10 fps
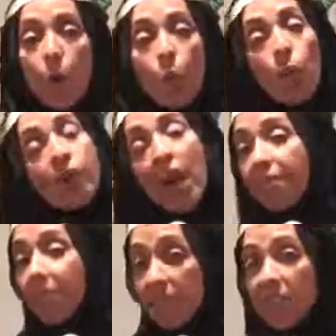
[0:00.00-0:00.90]
We're
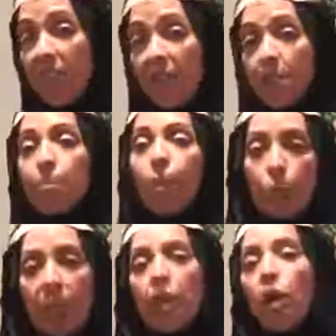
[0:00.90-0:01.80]
not the same, but
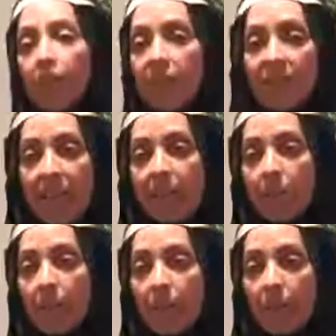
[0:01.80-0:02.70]
we are the same.
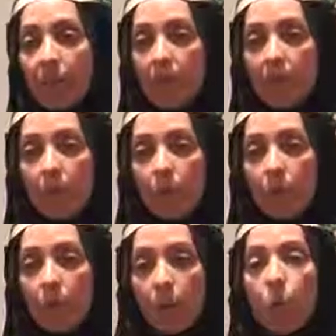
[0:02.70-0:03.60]

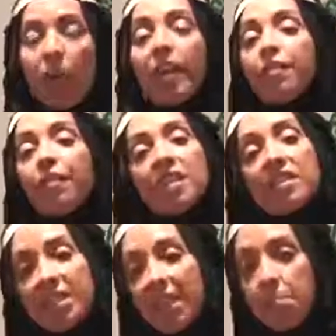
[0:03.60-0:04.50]
We're here for the
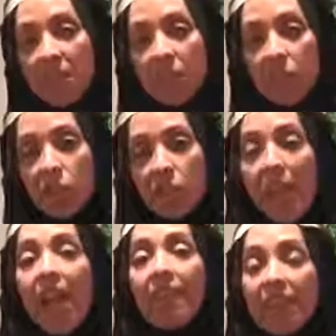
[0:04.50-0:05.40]
same message,
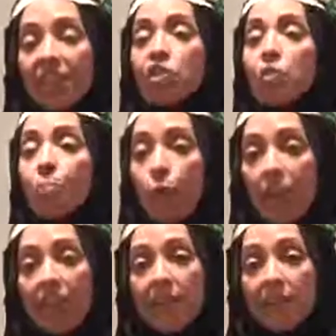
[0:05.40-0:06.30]
and that's to
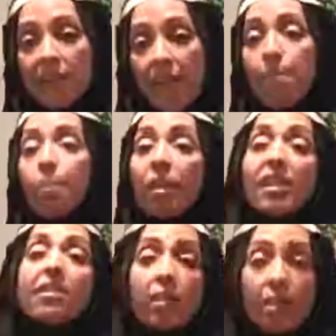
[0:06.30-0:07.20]
praise and
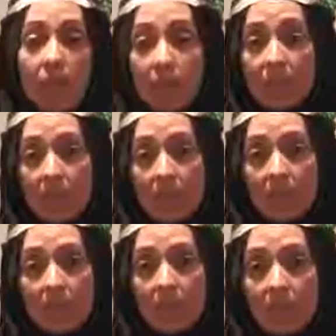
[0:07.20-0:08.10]
please Allah.
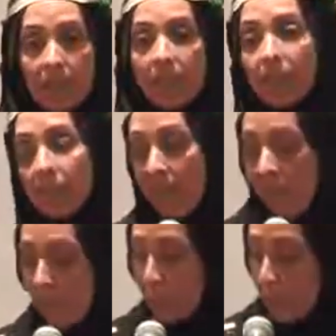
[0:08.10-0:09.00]
Thank
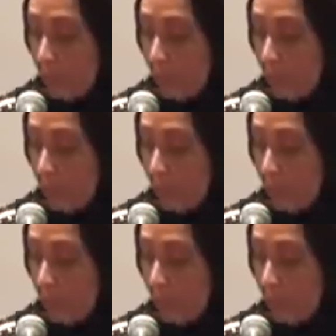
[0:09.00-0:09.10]
you.